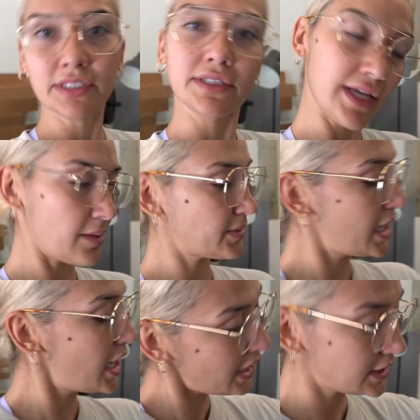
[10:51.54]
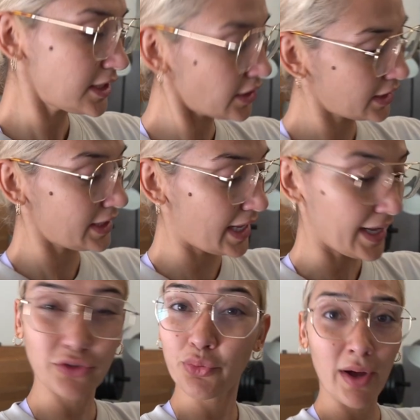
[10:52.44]
steps. It's looking
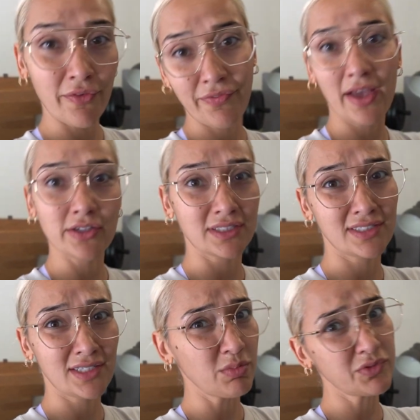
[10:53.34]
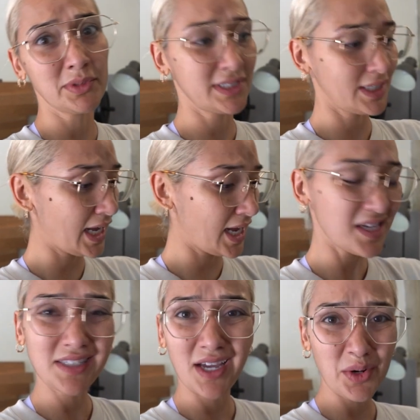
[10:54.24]
like 12,000 steps for me today.
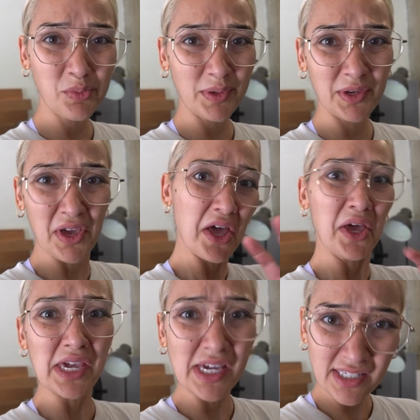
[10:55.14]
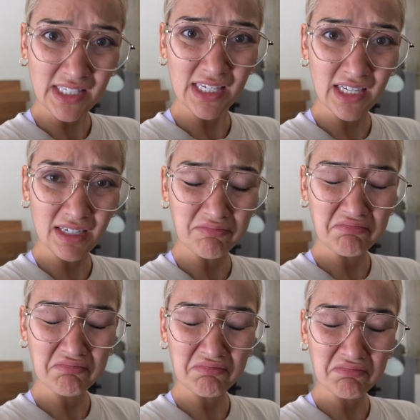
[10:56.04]
It's gonna be easy.
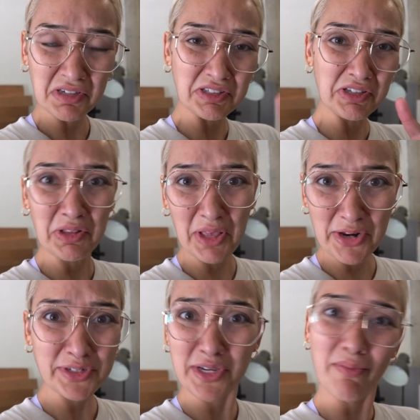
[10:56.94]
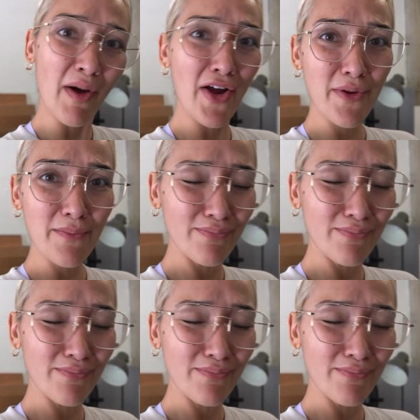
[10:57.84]
See you later, Team Bart.